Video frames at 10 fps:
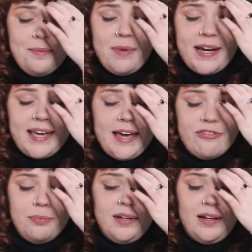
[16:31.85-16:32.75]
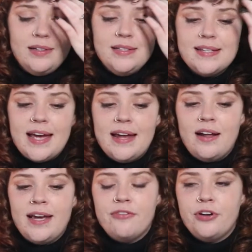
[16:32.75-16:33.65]
my care for plants, and
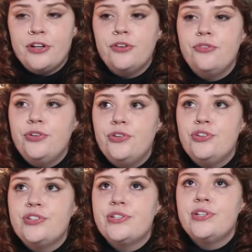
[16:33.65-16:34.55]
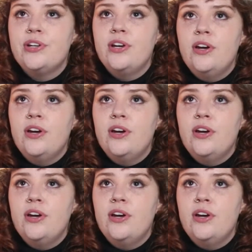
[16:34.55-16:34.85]
I get very confused